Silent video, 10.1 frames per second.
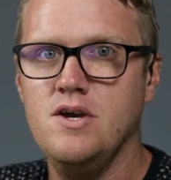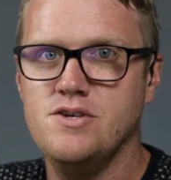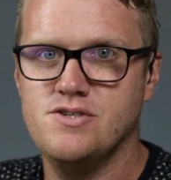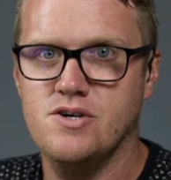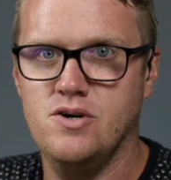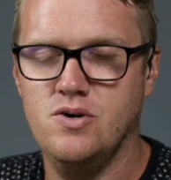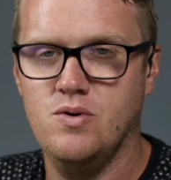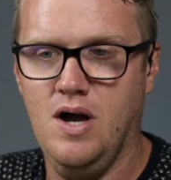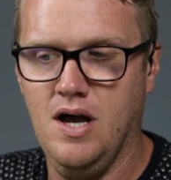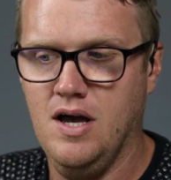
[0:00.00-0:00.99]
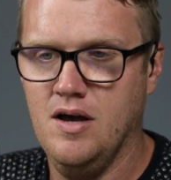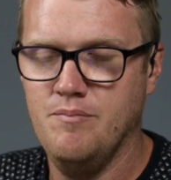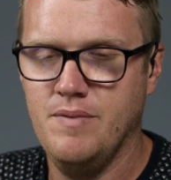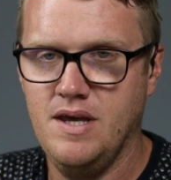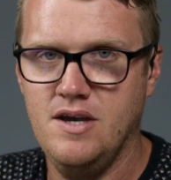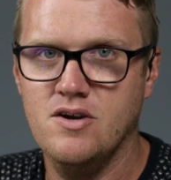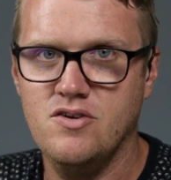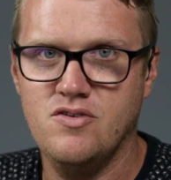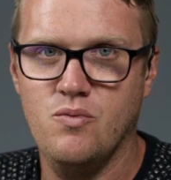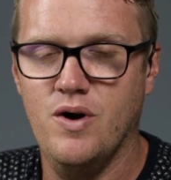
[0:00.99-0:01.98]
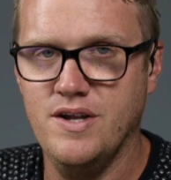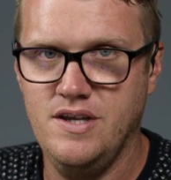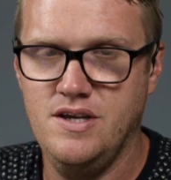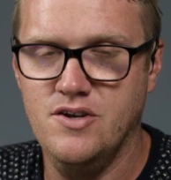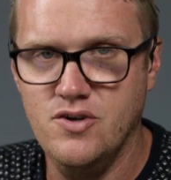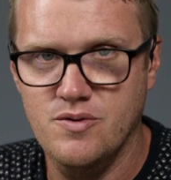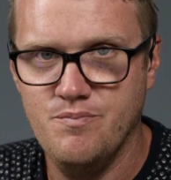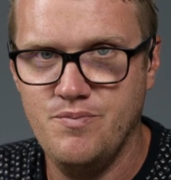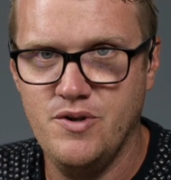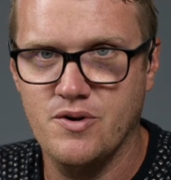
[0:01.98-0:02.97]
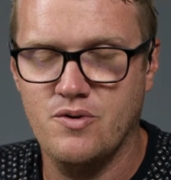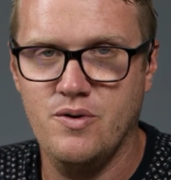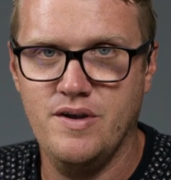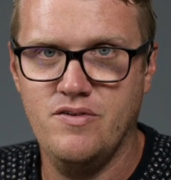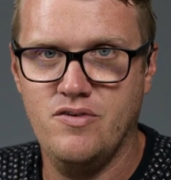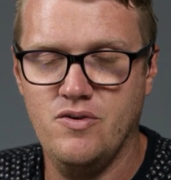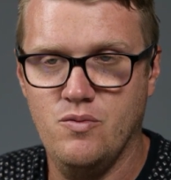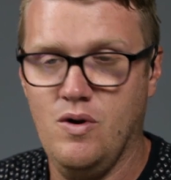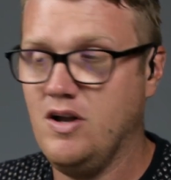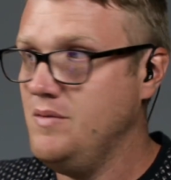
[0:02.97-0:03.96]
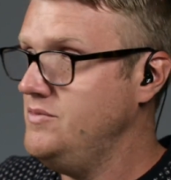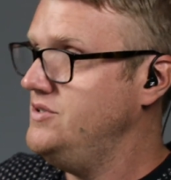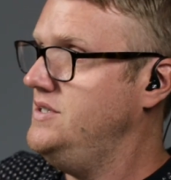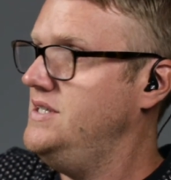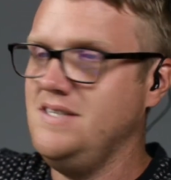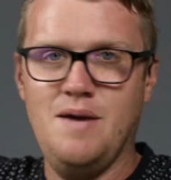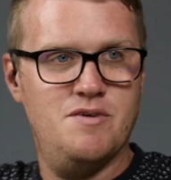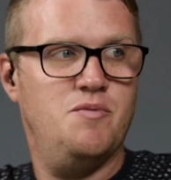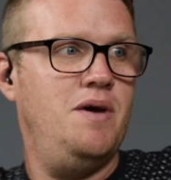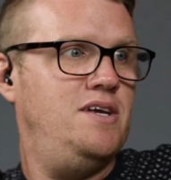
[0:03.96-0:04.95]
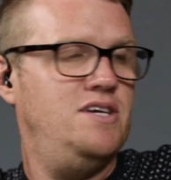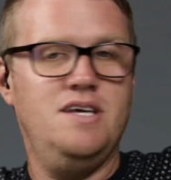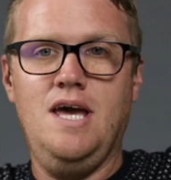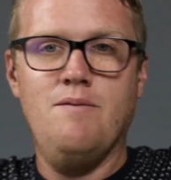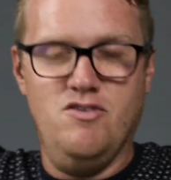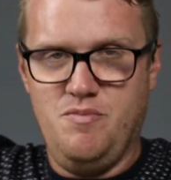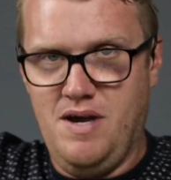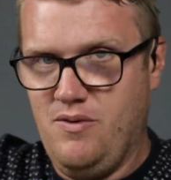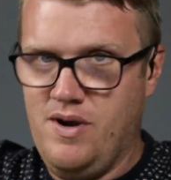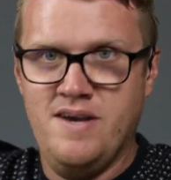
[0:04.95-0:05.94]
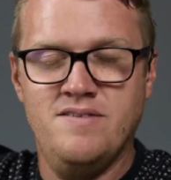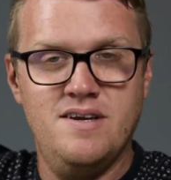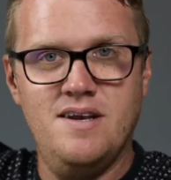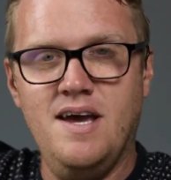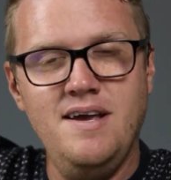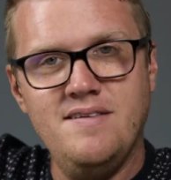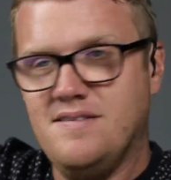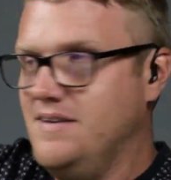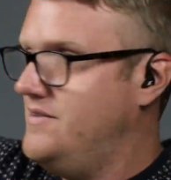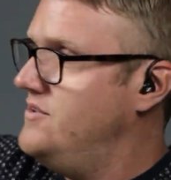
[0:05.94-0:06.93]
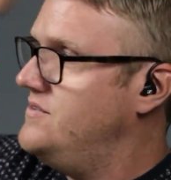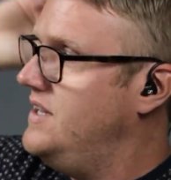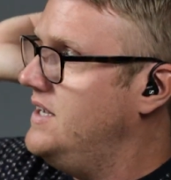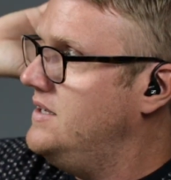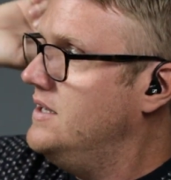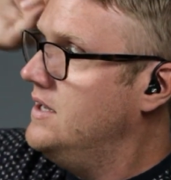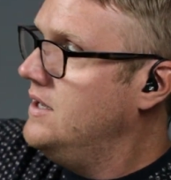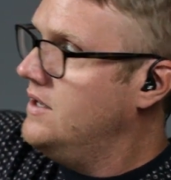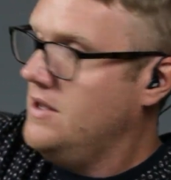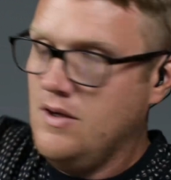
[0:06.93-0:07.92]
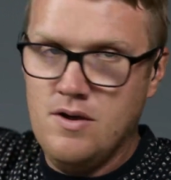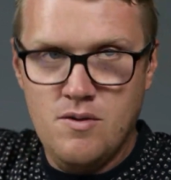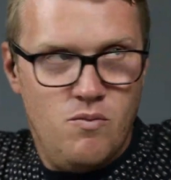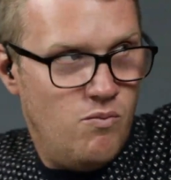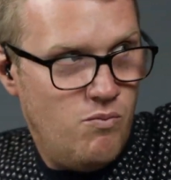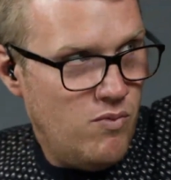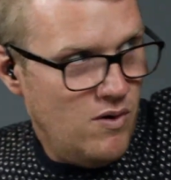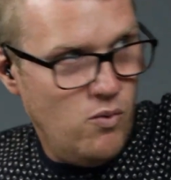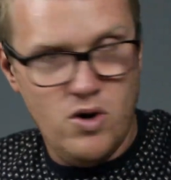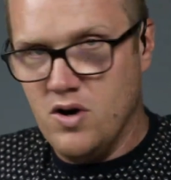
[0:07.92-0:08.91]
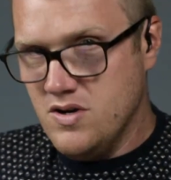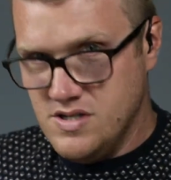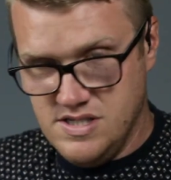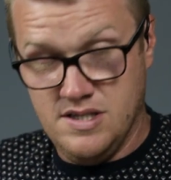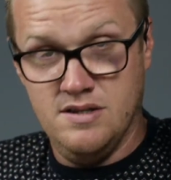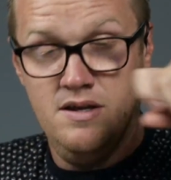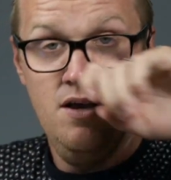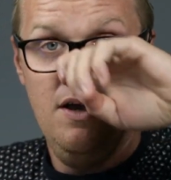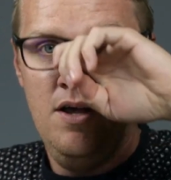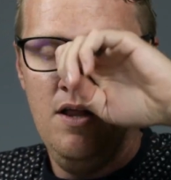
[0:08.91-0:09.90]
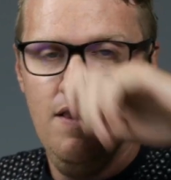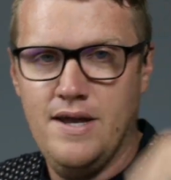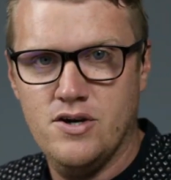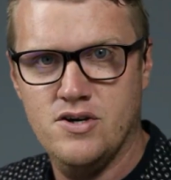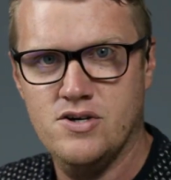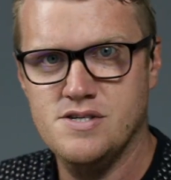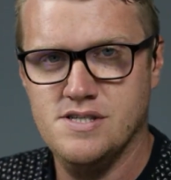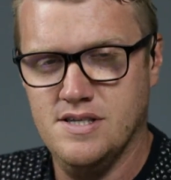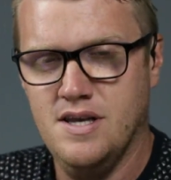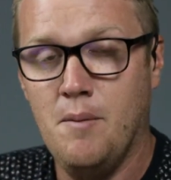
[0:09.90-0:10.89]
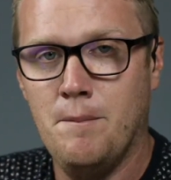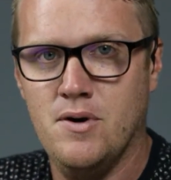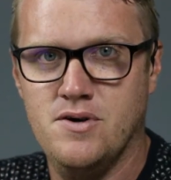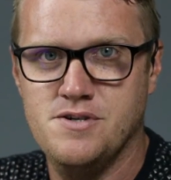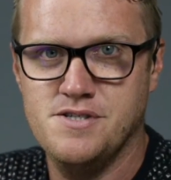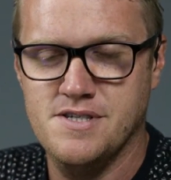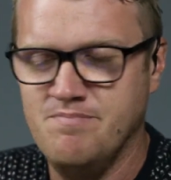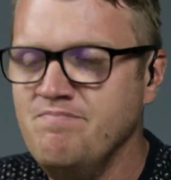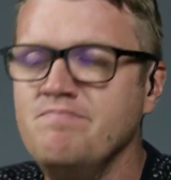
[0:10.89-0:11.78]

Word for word: so um, here's what you do. You're going to welcome to the assignments page in Canvas, by the way. Isn't it nice? If there's like words and letters and numbers and